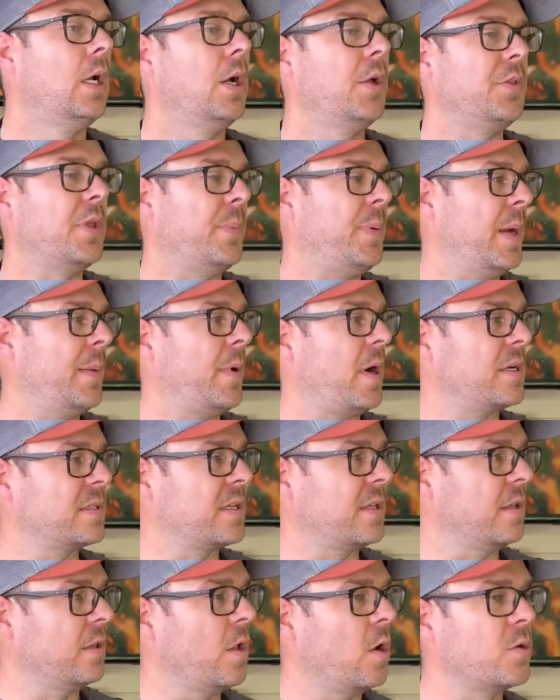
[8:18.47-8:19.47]
The Pit Boss
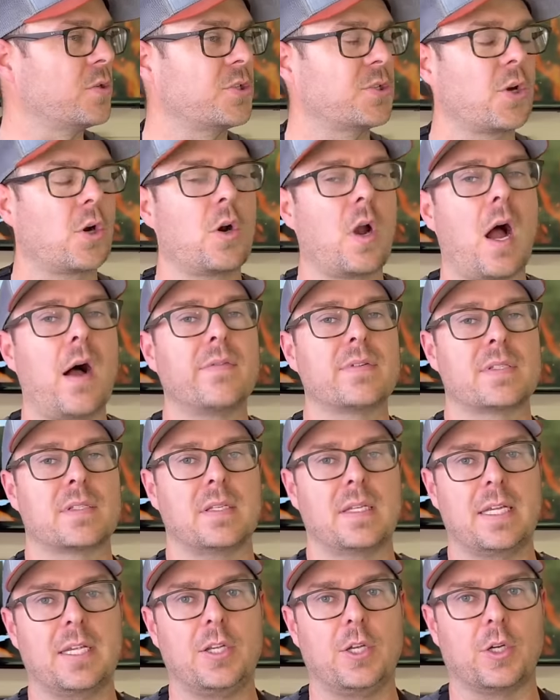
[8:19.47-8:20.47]
and the Lone Star,
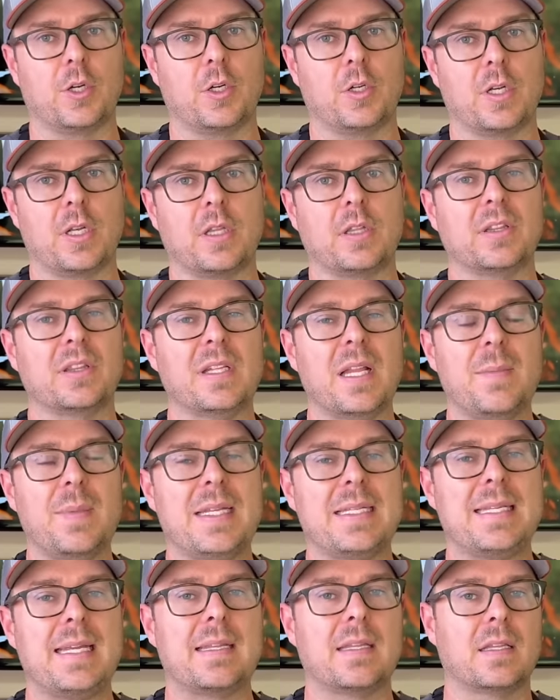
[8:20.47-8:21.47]
obviously you're
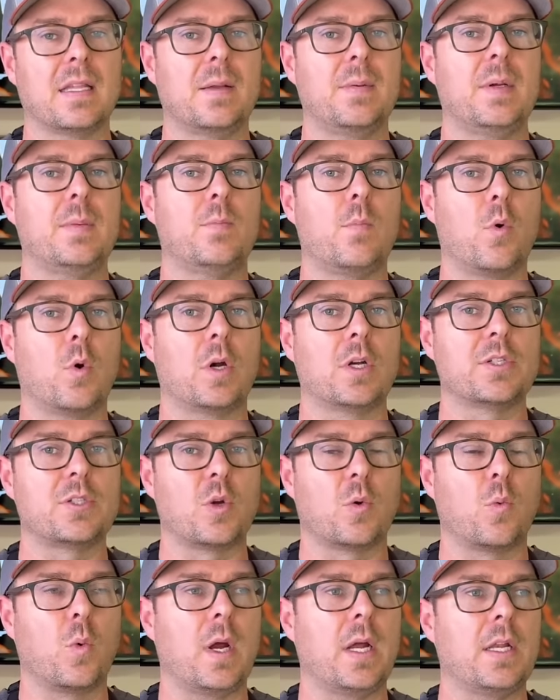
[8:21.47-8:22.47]
limited a little bit more to
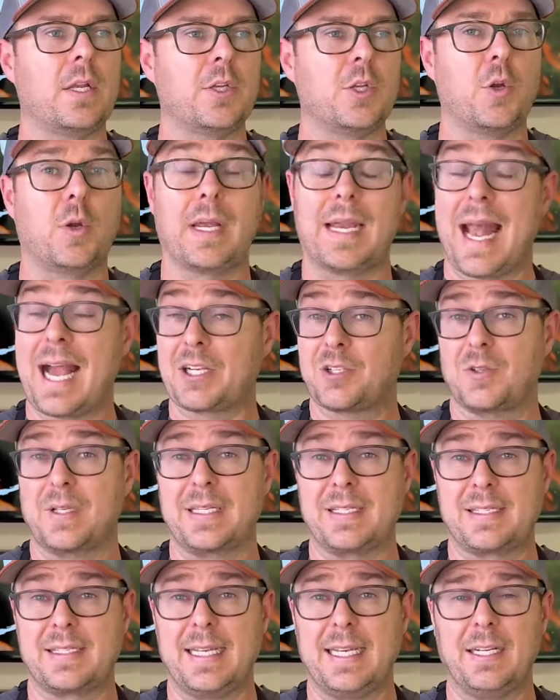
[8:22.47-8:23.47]
what you could actually
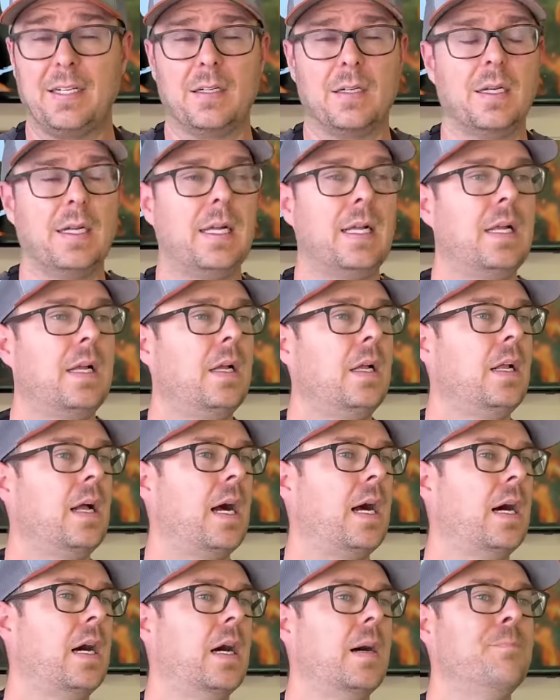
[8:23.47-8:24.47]
sear.
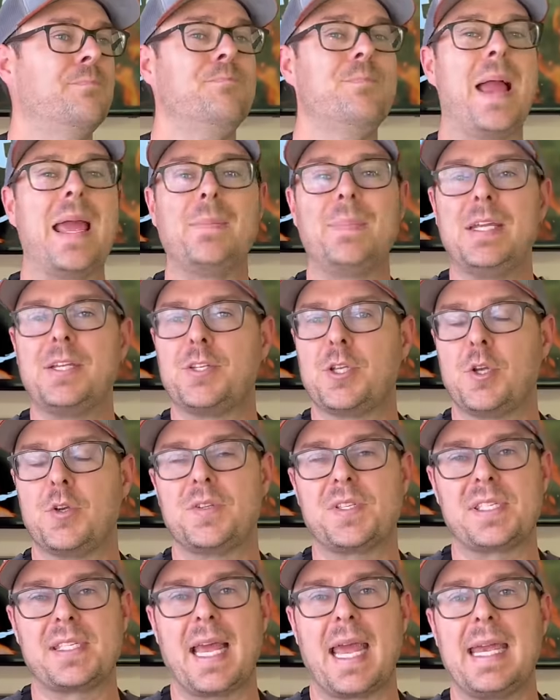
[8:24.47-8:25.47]
Uh, maybe two
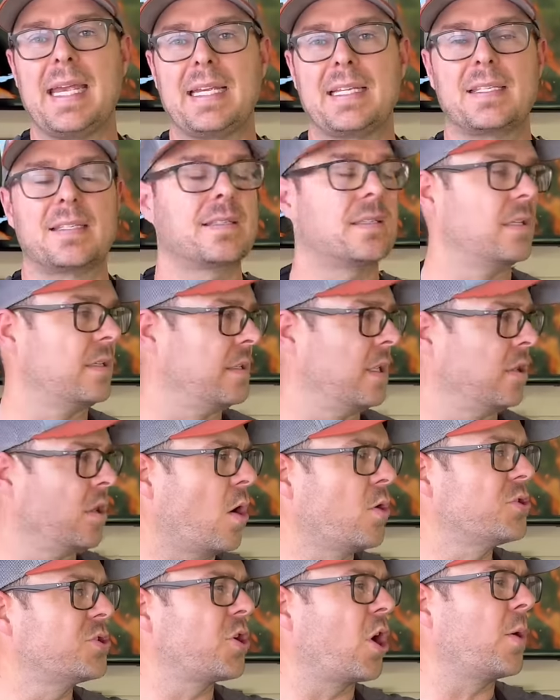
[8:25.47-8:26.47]
steaks. The
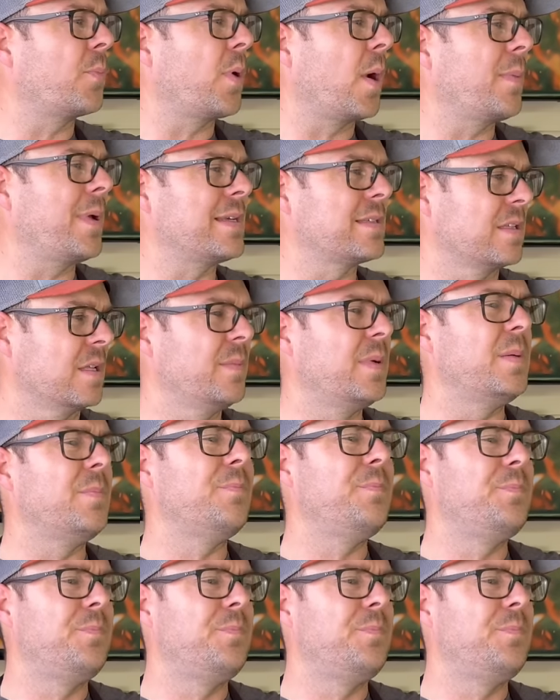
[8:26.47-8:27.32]
Lone Star probably has a little bit